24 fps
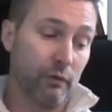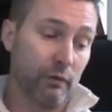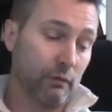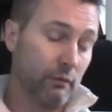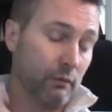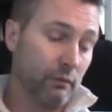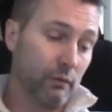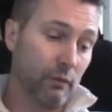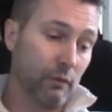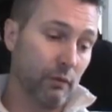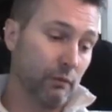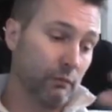is their
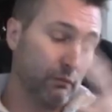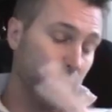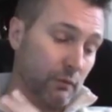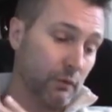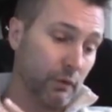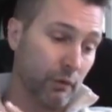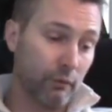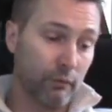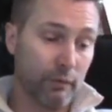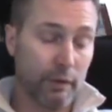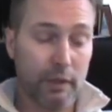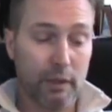
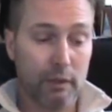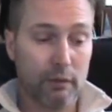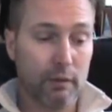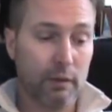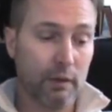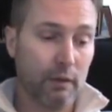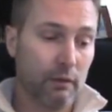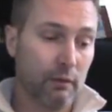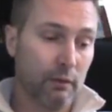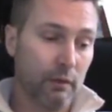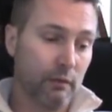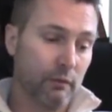degree. And
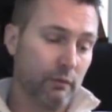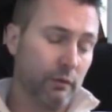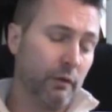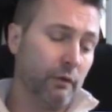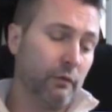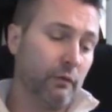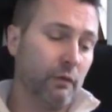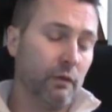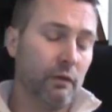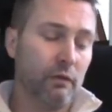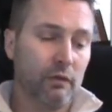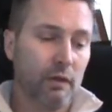then
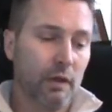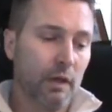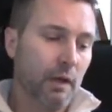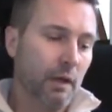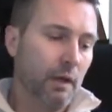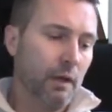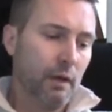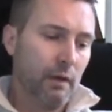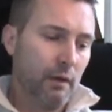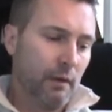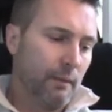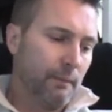here's these
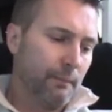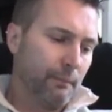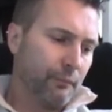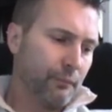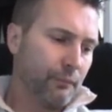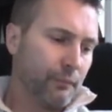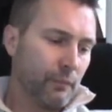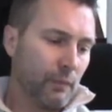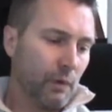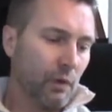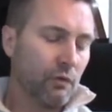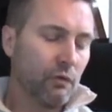
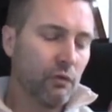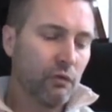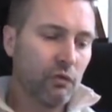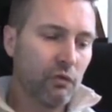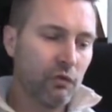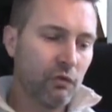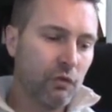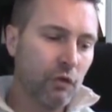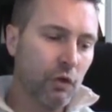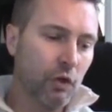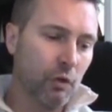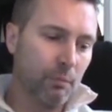
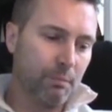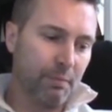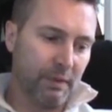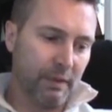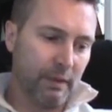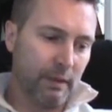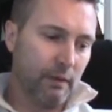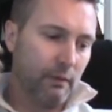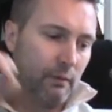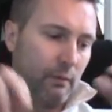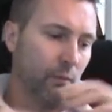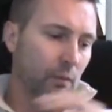
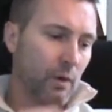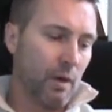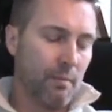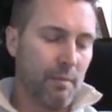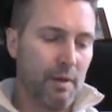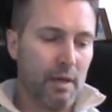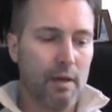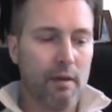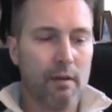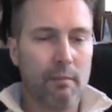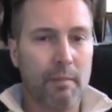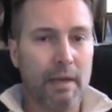stupid
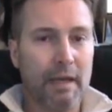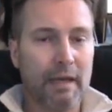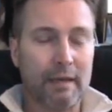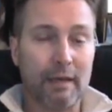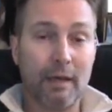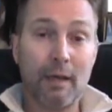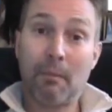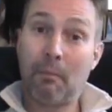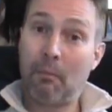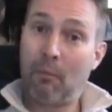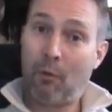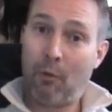women
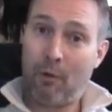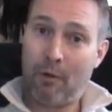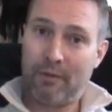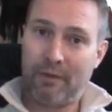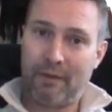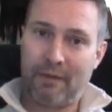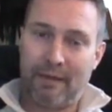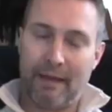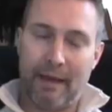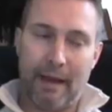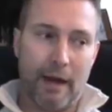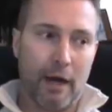making more
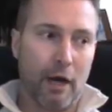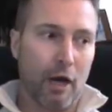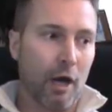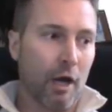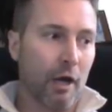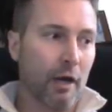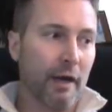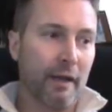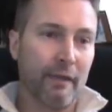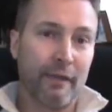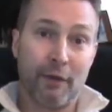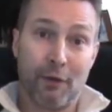than they
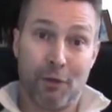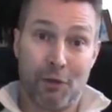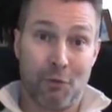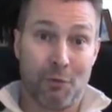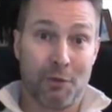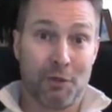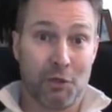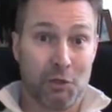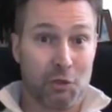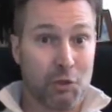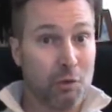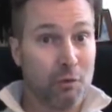are, and they only
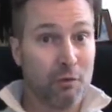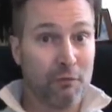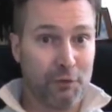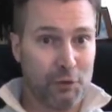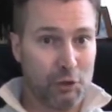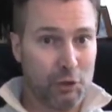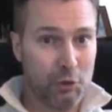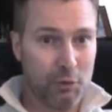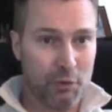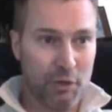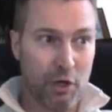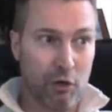went to school
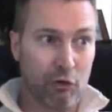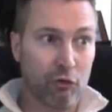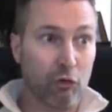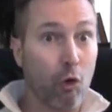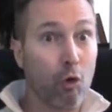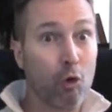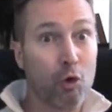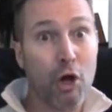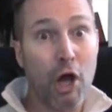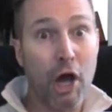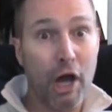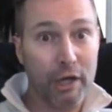for 2 years
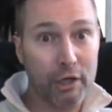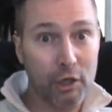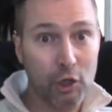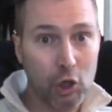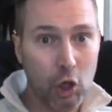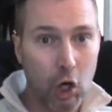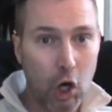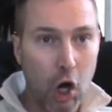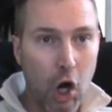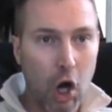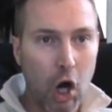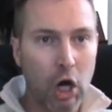or not
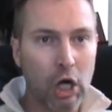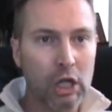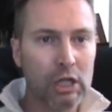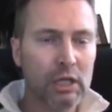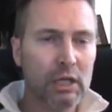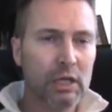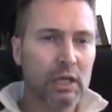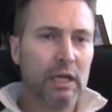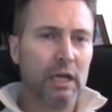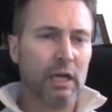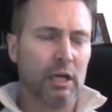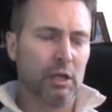at
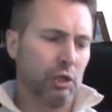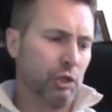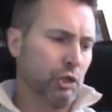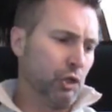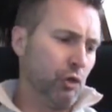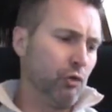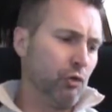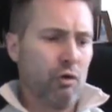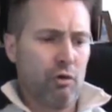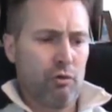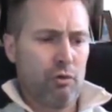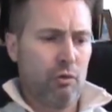all. They're
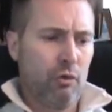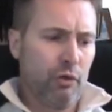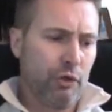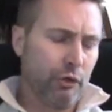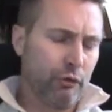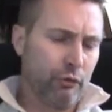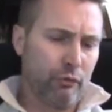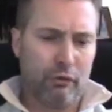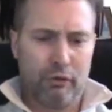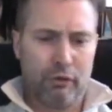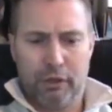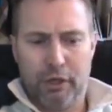like, you don't know what
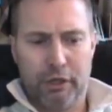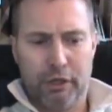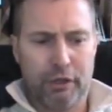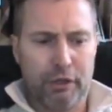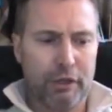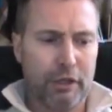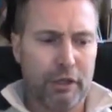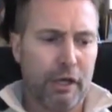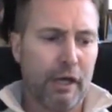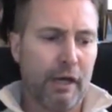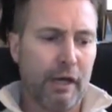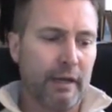you're doing, da
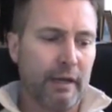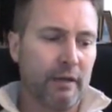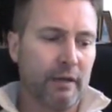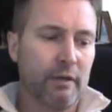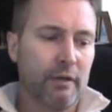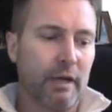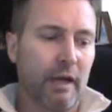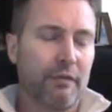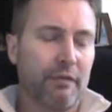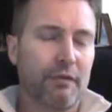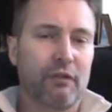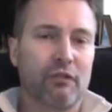da da. And
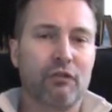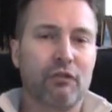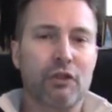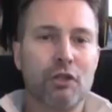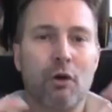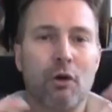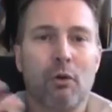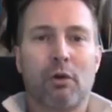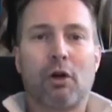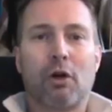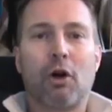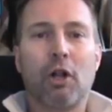you got this
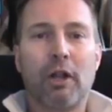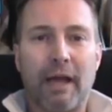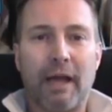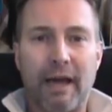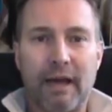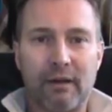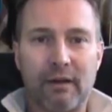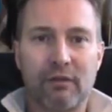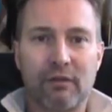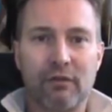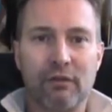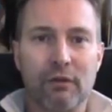know-it-all
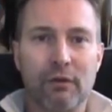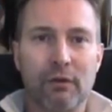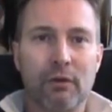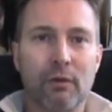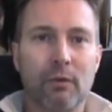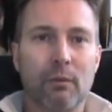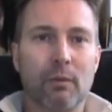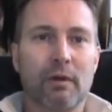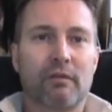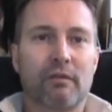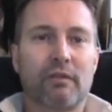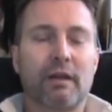
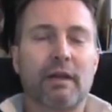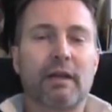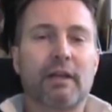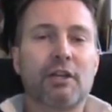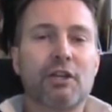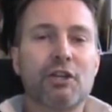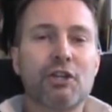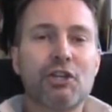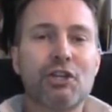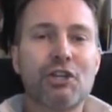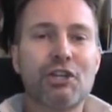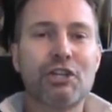attitude where it's
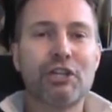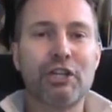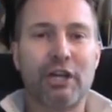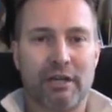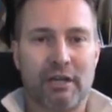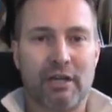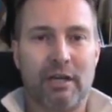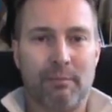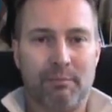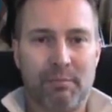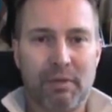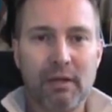like,
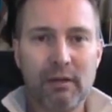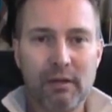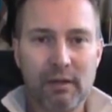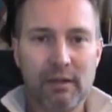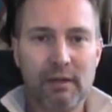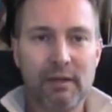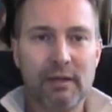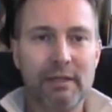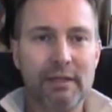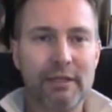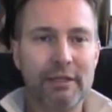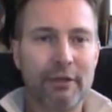shut up.
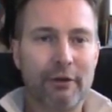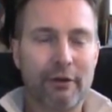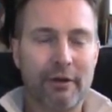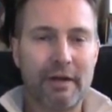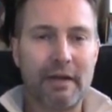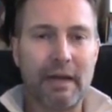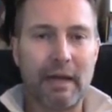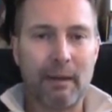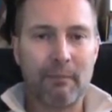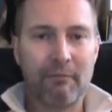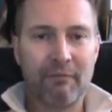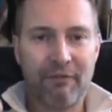You're
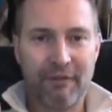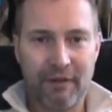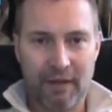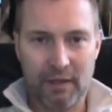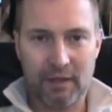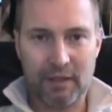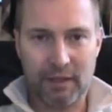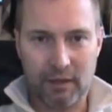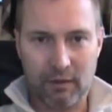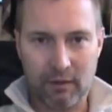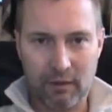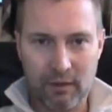a damn
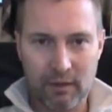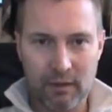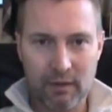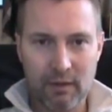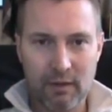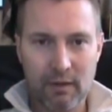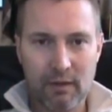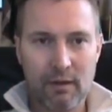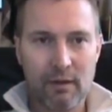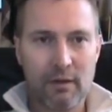failure.